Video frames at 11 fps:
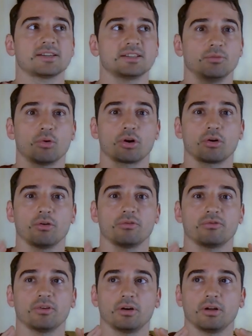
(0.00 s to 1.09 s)
the work of
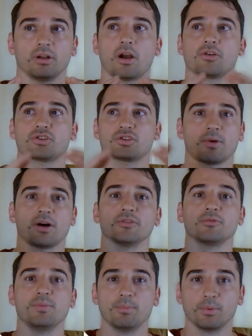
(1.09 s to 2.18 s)
a large amount of
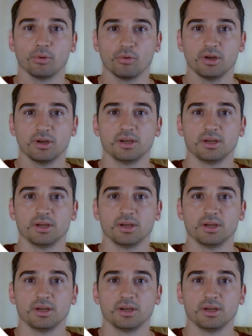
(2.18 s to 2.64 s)
people.